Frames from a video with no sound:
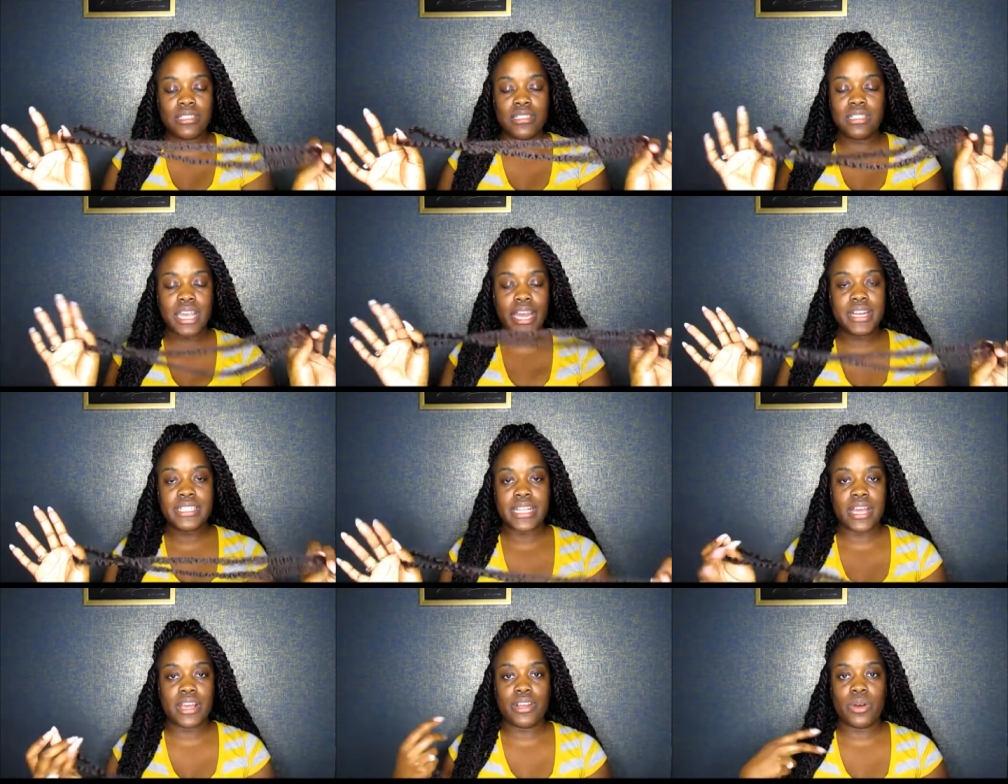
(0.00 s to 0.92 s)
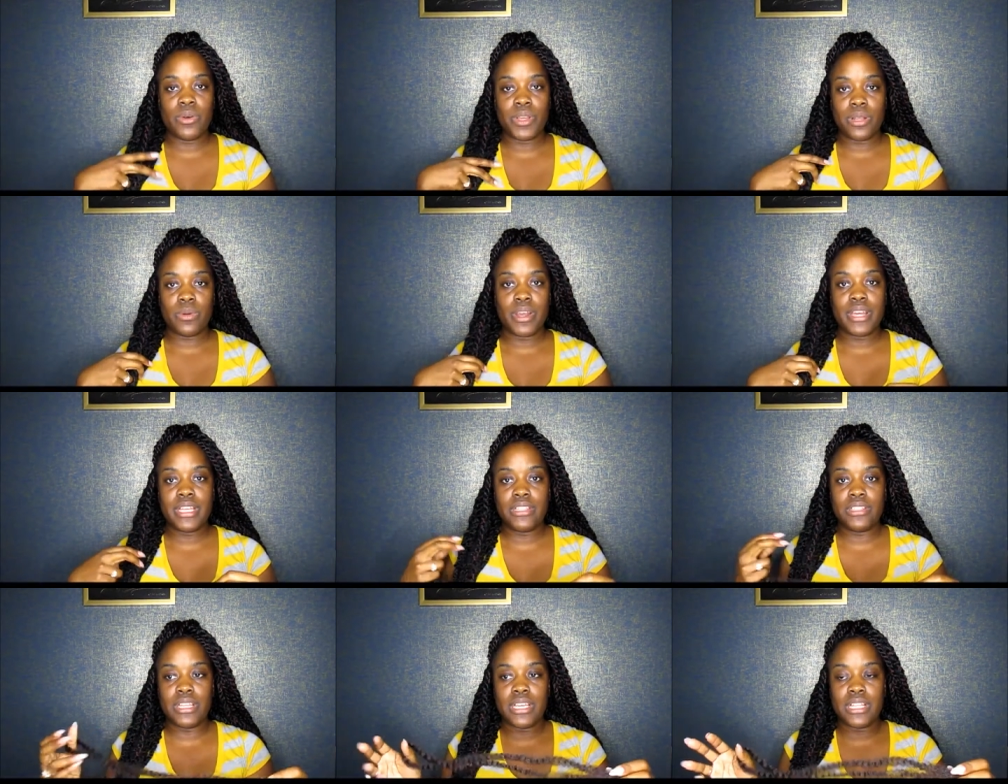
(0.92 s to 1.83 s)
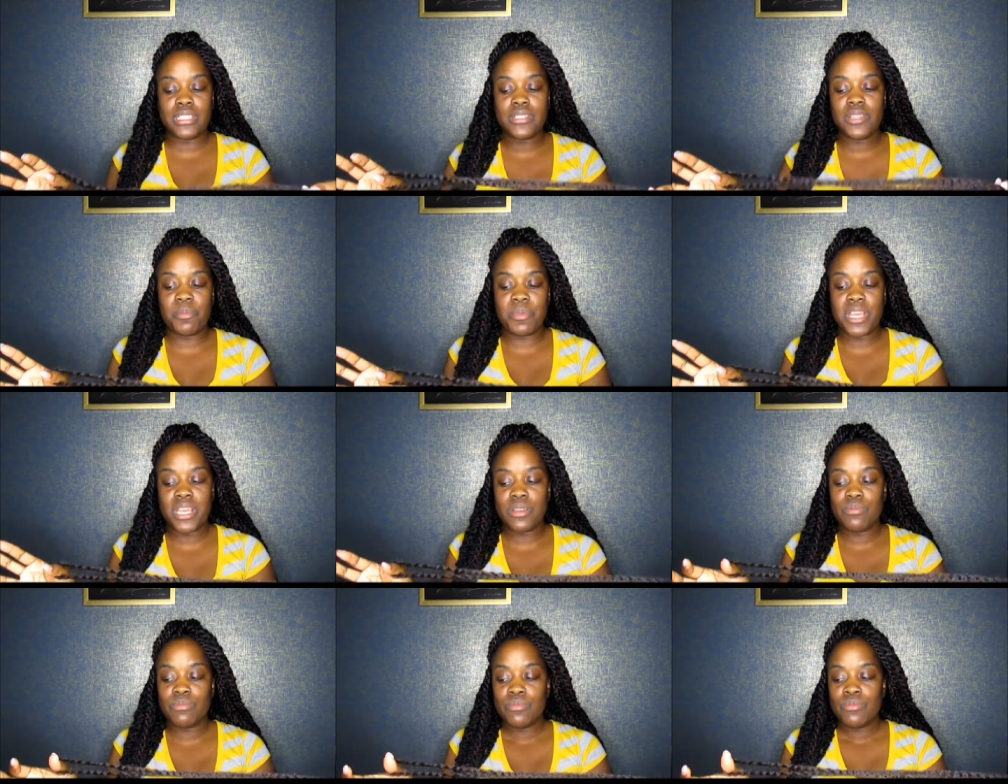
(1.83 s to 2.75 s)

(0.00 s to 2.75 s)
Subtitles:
the hair is not gonna go anywhere. To me,